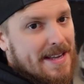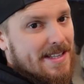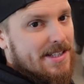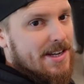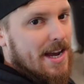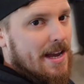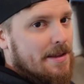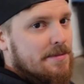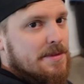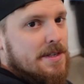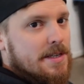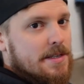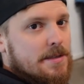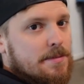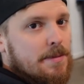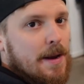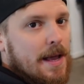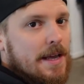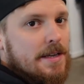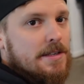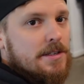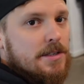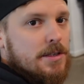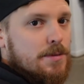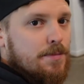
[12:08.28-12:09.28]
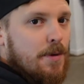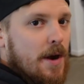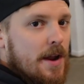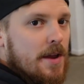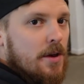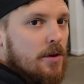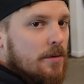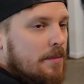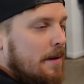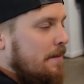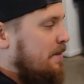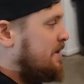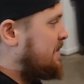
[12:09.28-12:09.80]
mate James's place, Spray
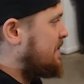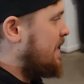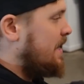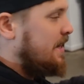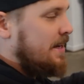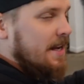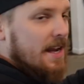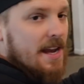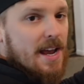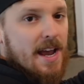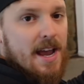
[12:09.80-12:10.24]
Hub Limited.